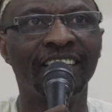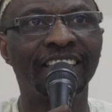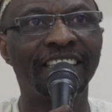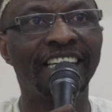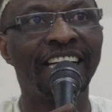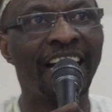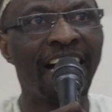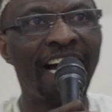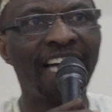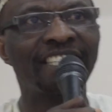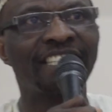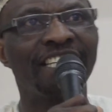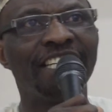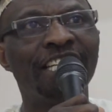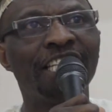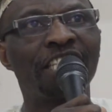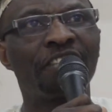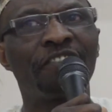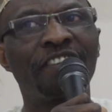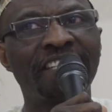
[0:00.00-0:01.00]
The heart
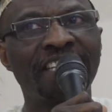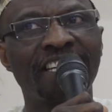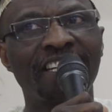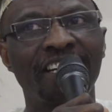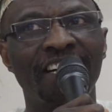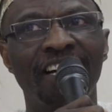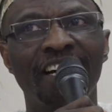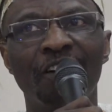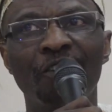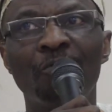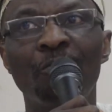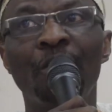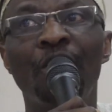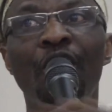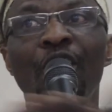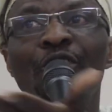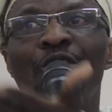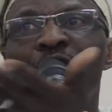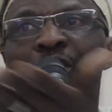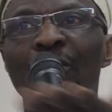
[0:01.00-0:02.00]
is physical. We
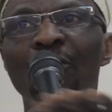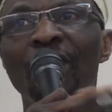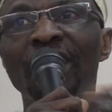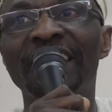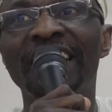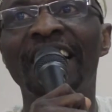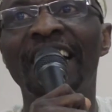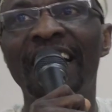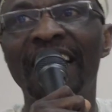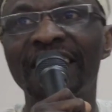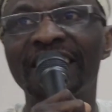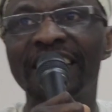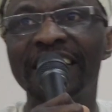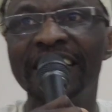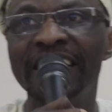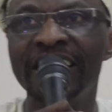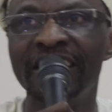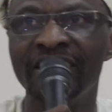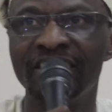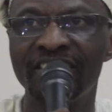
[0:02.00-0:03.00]
all know what the heart
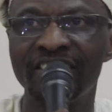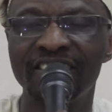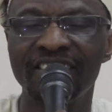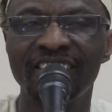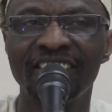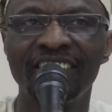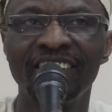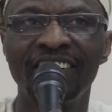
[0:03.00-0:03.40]
is.